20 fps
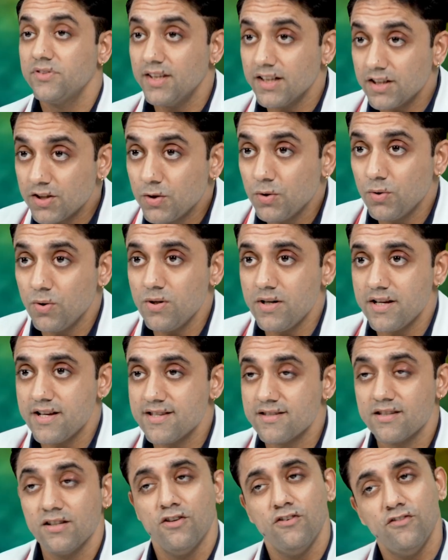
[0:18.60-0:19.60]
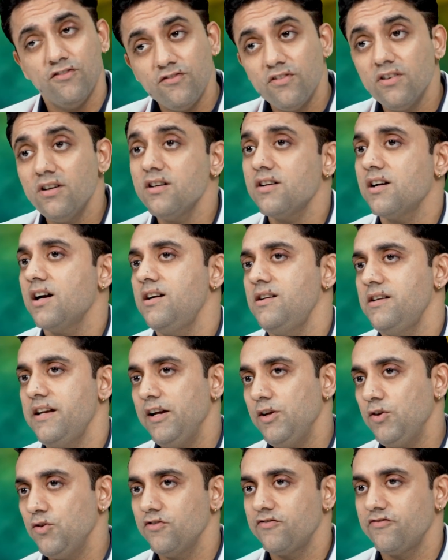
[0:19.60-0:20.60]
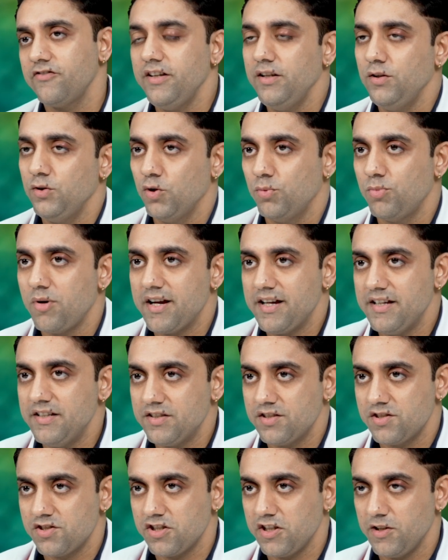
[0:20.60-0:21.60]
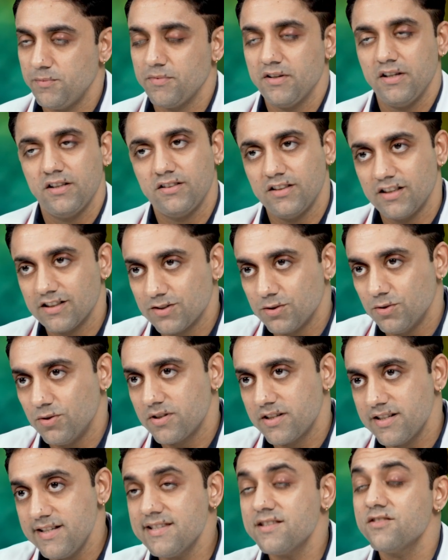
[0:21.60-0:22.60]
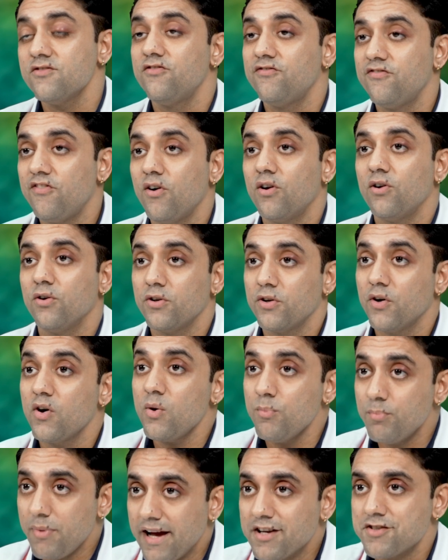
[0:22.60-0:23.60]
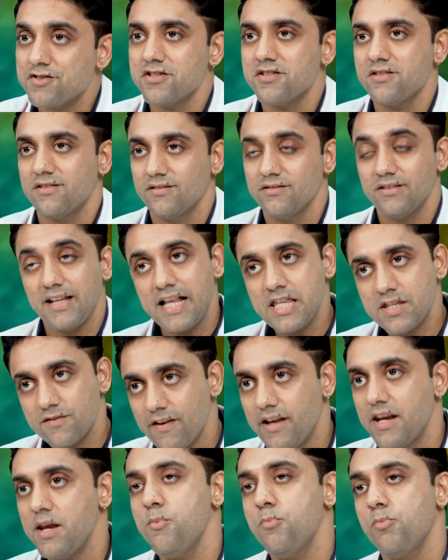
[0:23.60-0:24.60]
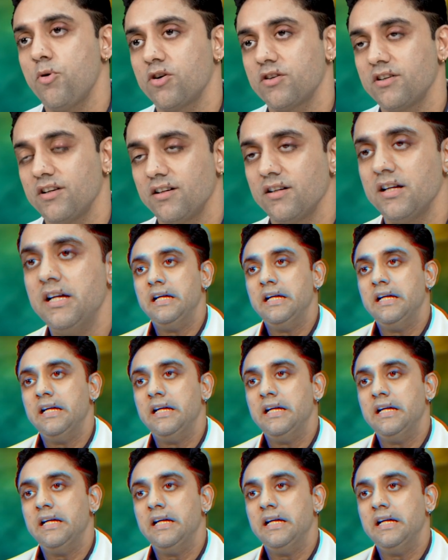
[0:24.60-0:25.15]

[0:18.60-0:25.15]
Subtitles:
The quote is, work until you feel Dubai is cheap. The quote is, follow your passion. That's very important.